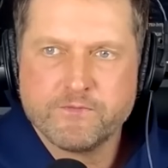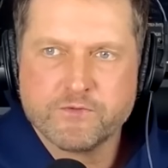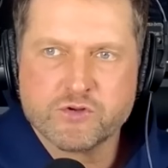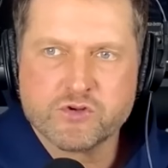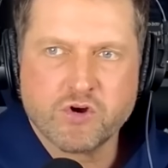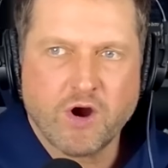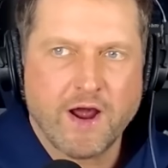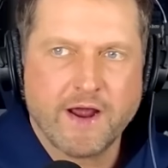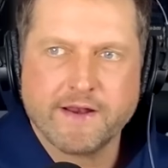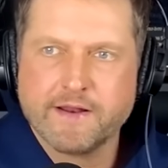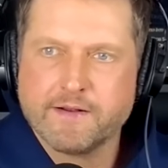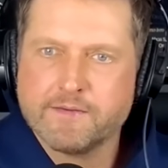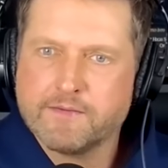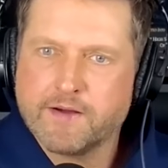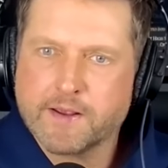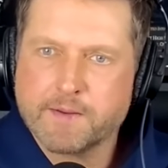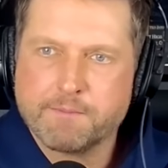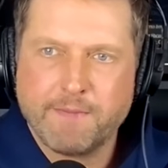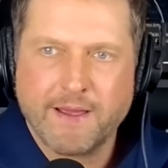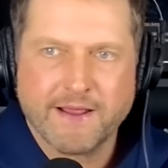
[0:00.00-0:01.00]
trying to,
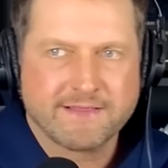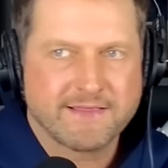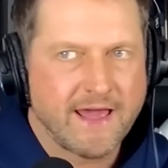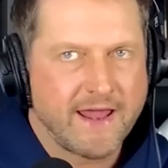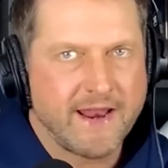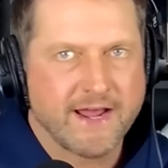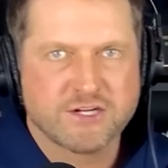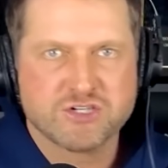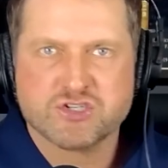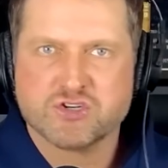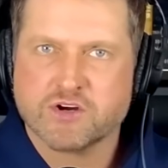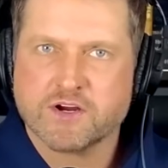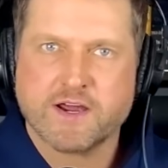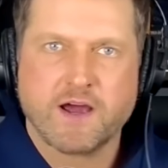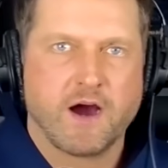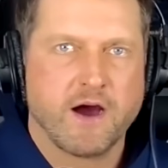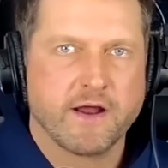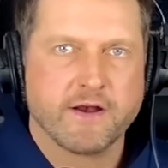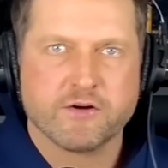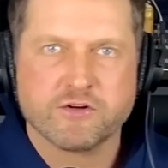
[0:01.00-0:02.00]
like, make that extra
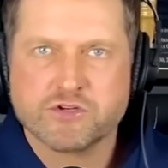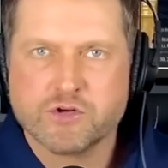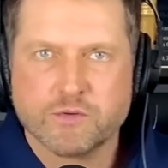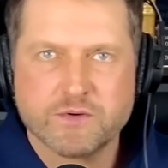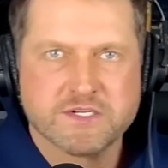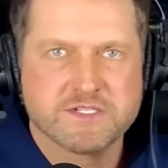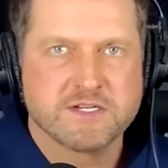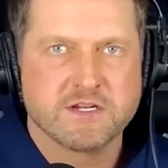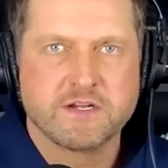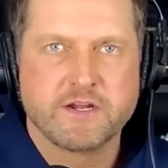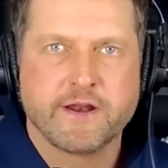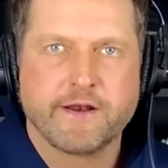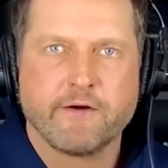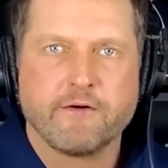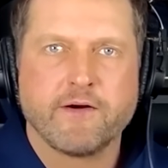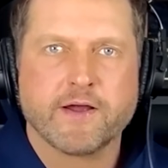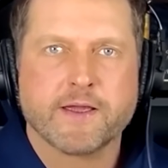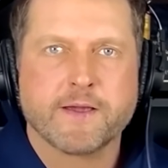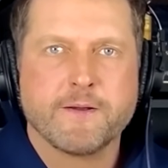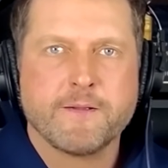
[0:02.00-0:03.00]
cut or doing,
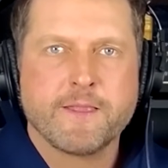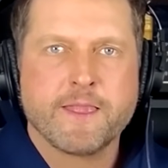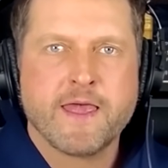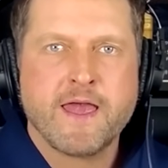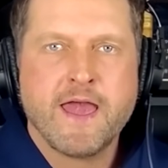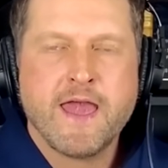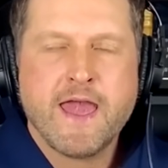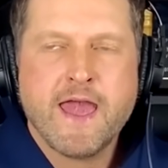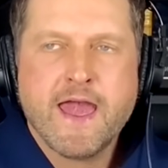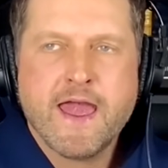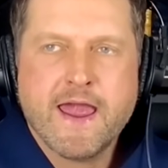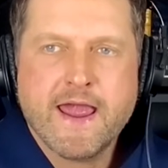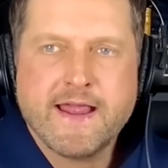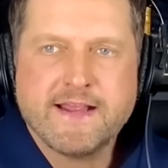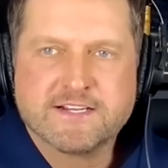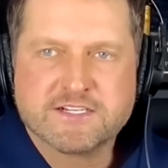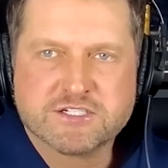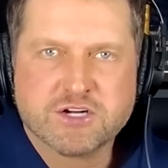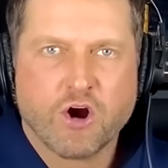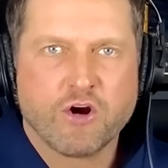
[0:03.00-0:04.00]
like, he
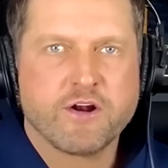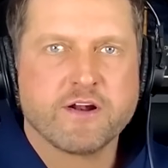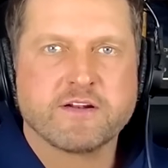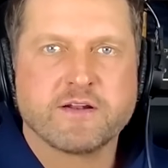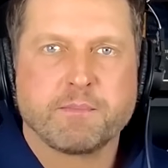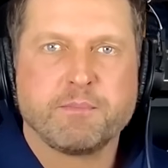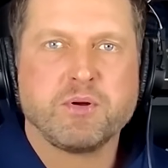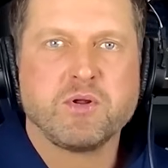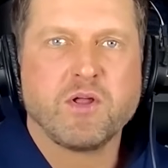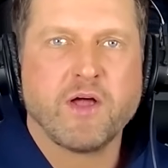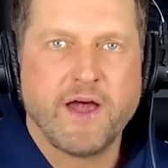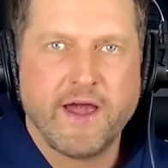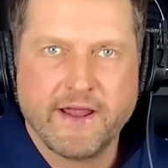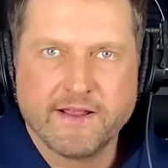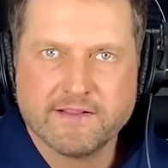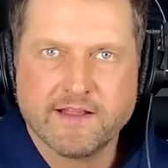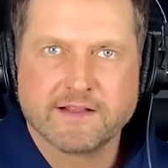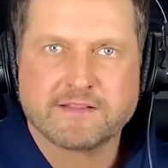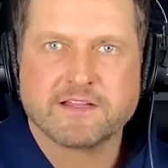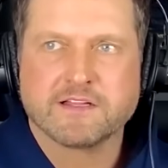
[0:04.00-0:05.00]
started to play
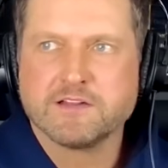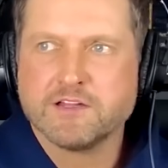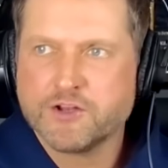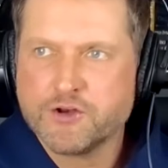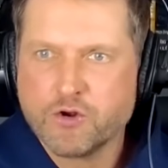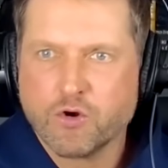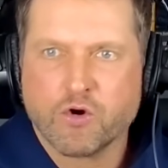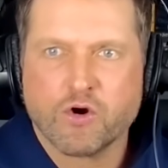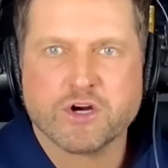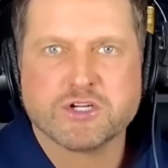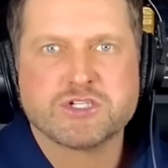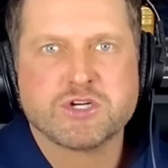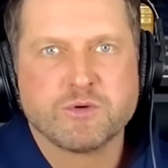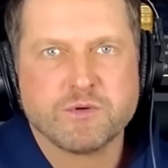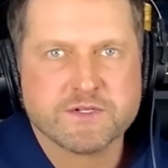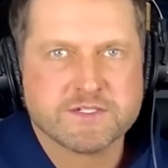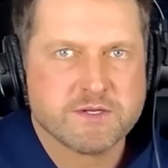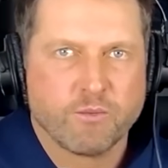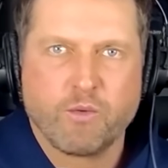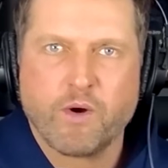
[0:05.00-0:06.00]
like the LaNorris, who
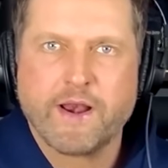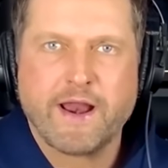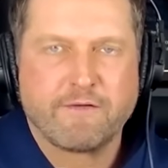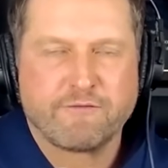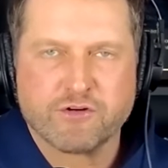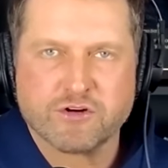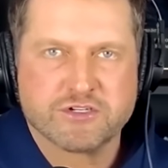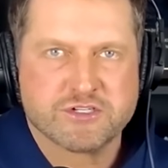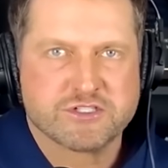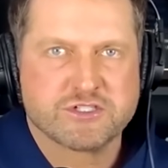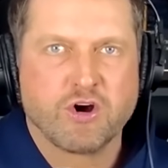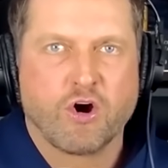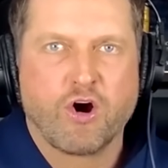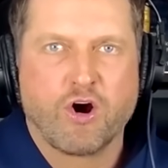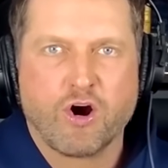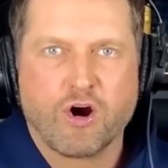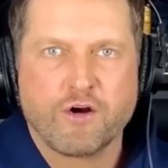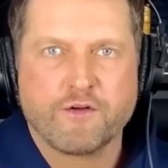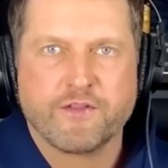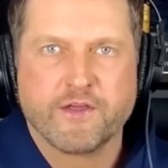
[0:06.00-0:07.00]
was a whatever
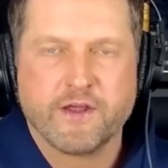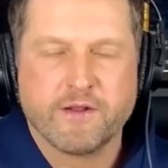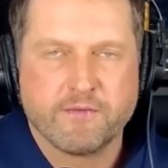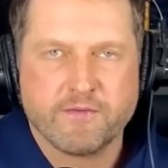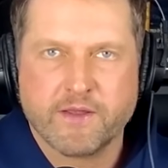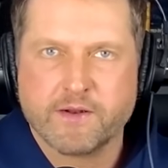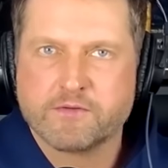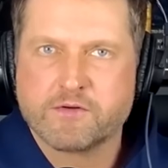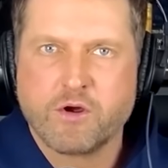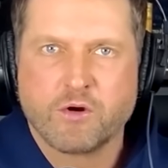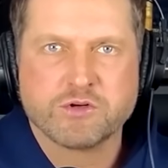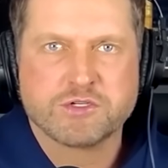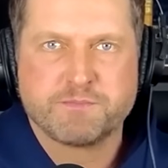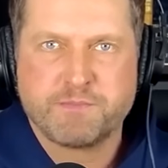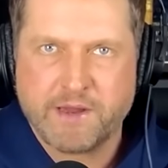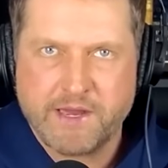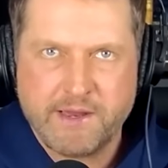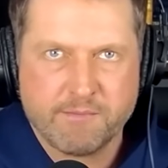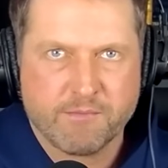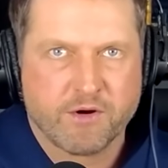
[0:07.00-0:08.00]
star that Coach
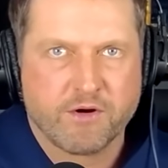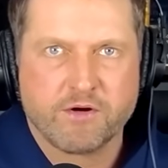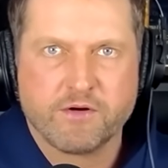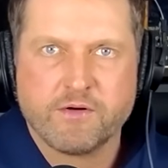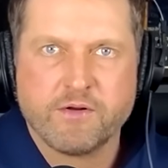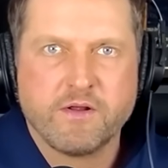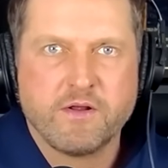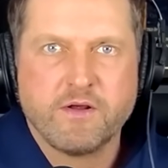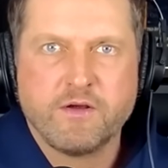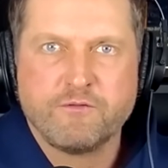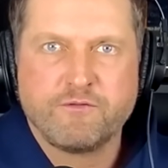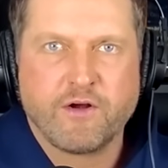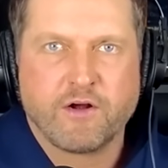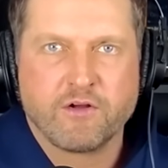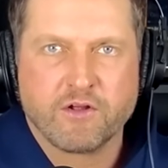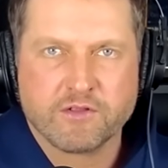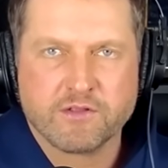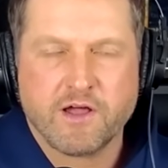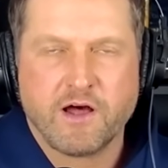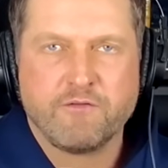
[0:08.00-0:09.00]
Beamer
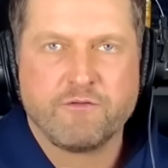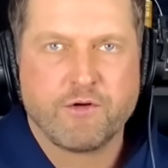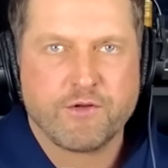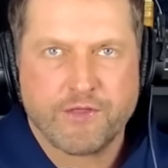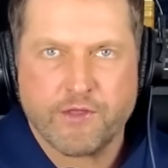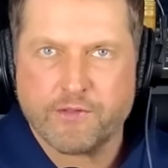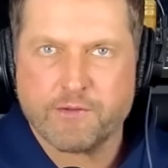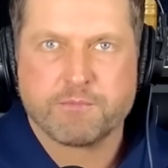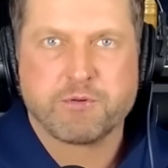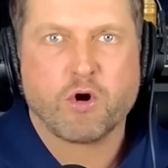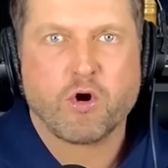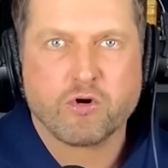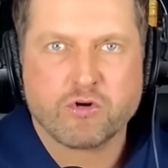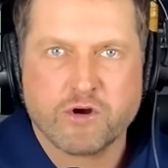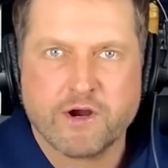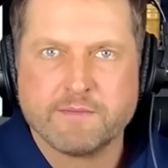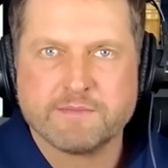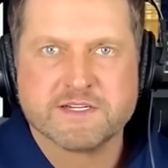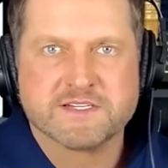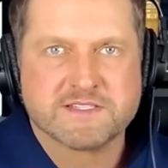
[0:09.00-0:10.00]
fell in love with, and the
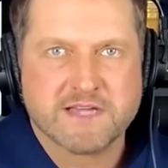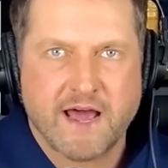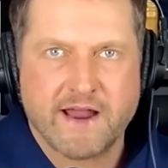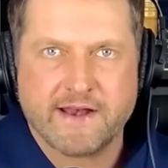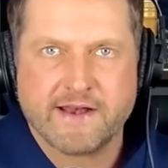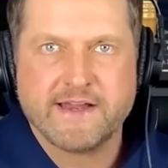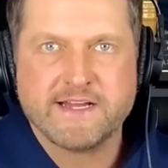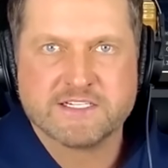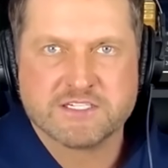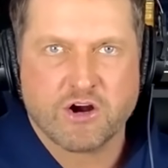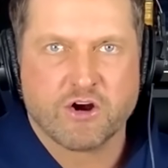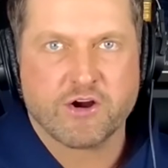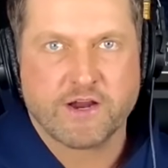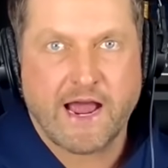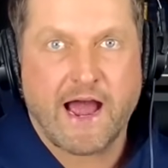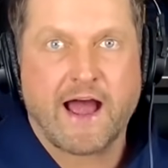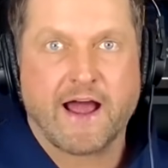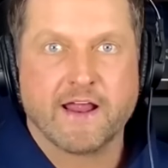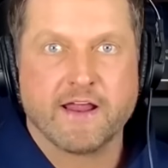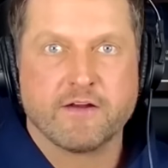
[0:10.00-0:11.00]
program decided he's our
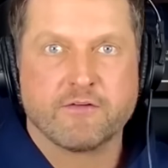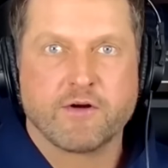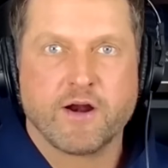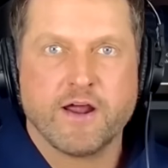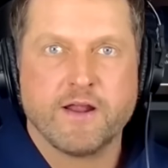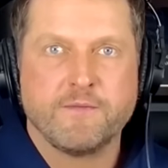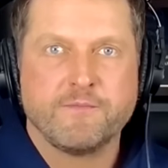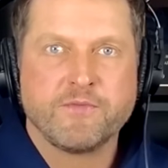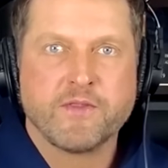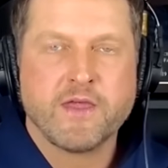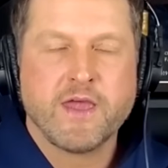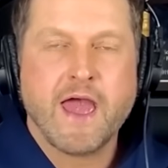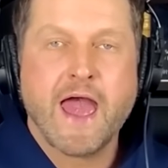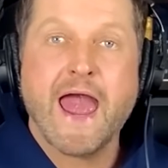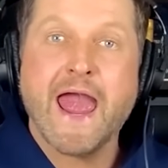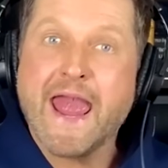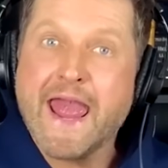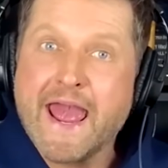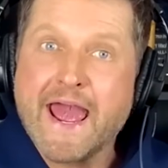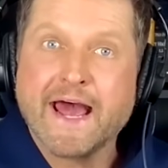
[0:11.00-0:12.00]
guy, right?
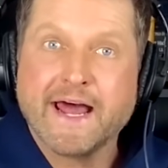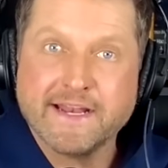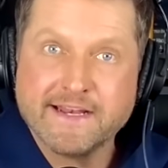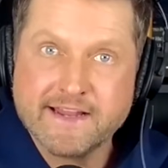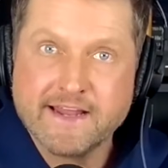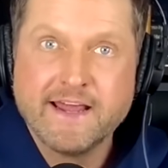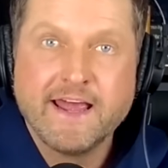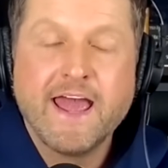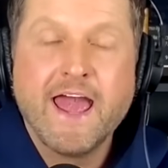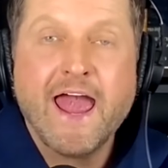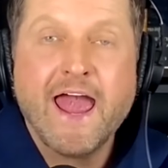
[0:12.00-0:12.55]
And